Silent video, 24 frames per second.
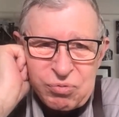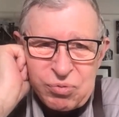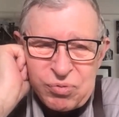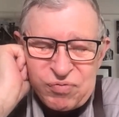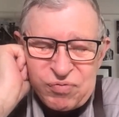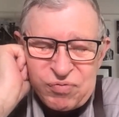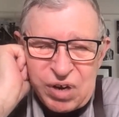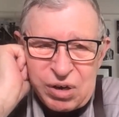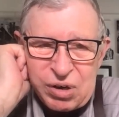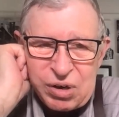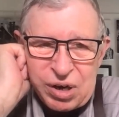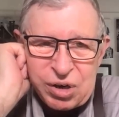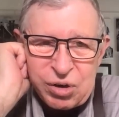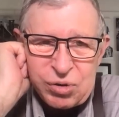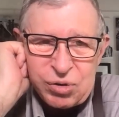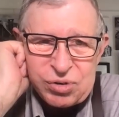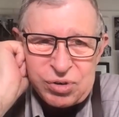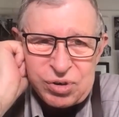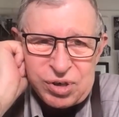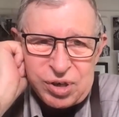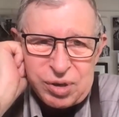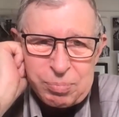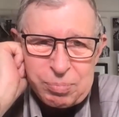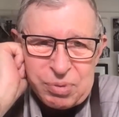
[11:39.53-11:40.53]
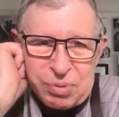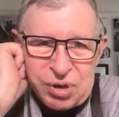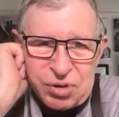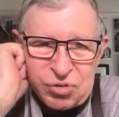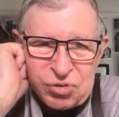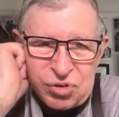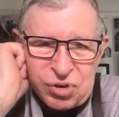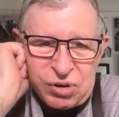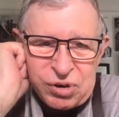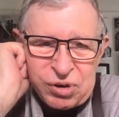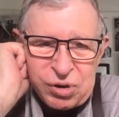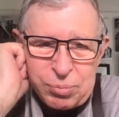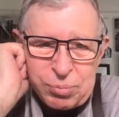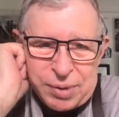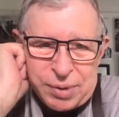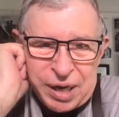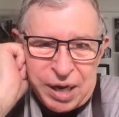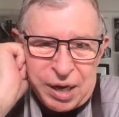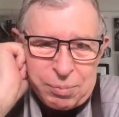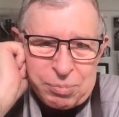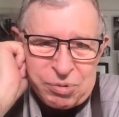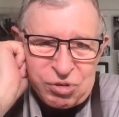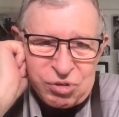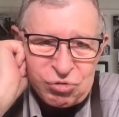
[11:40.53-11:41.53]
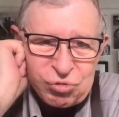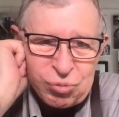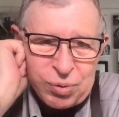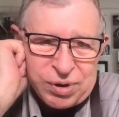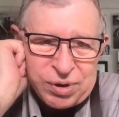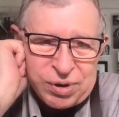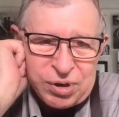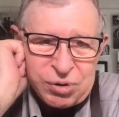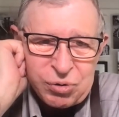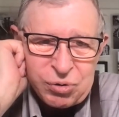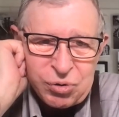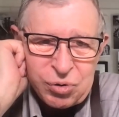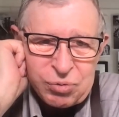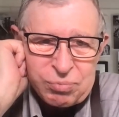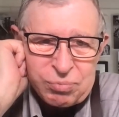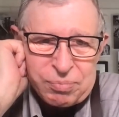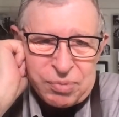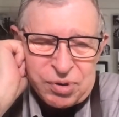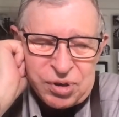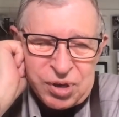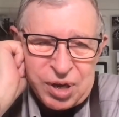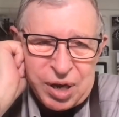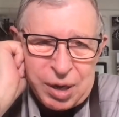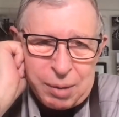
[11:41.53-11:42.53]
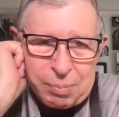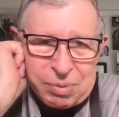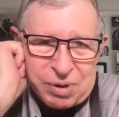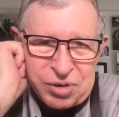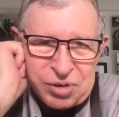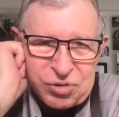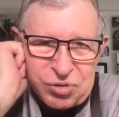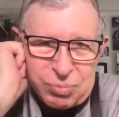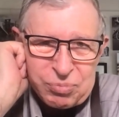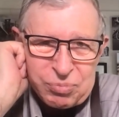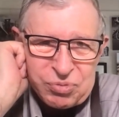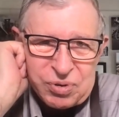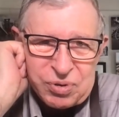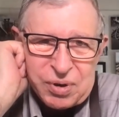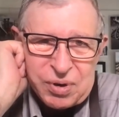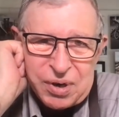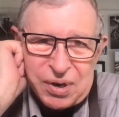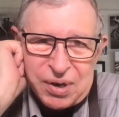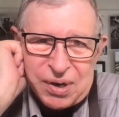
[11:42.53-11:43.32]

found I couldn't eat because they're aimed at 20-year-old metabolisms.